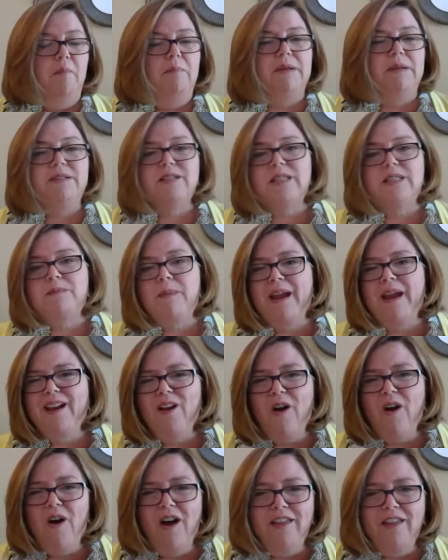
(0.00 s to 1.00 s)
But
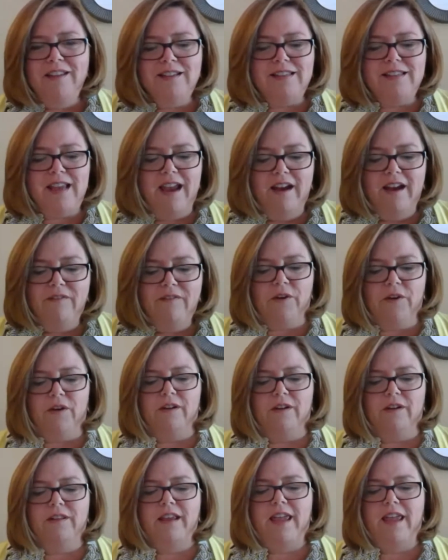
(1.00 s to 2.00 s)
despite all this
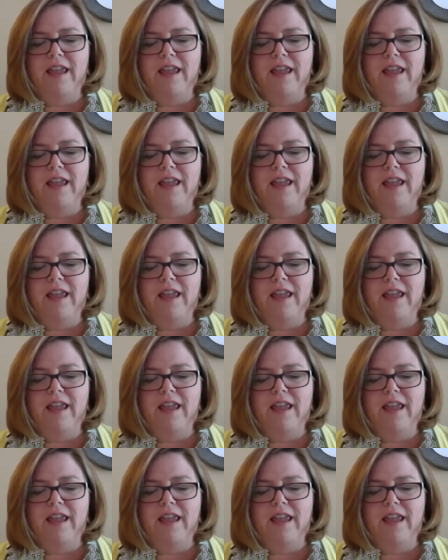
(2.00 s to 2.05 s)
effort